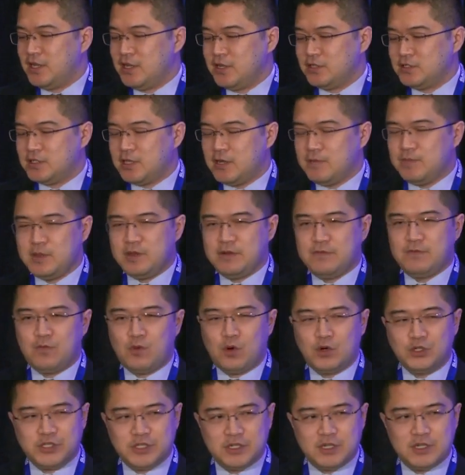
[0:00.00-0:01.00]
So I've been
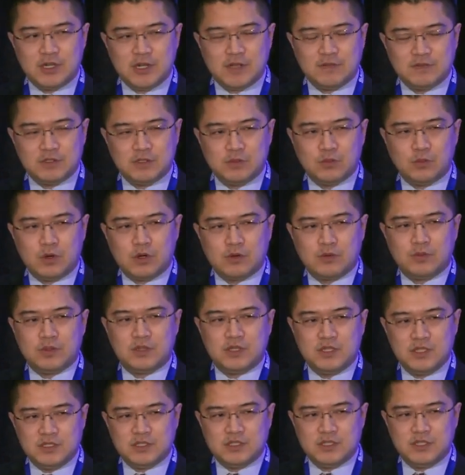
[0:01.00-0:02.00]
fortunate enough to work with
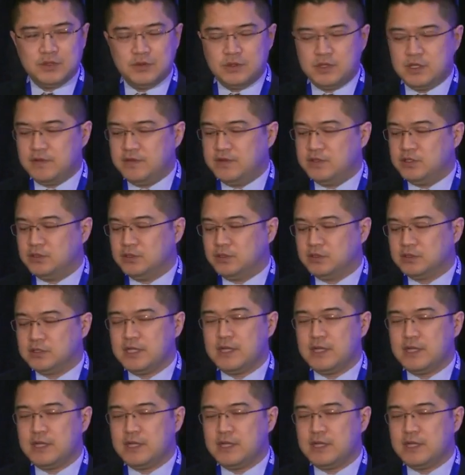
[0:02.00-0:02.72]
these two individuals,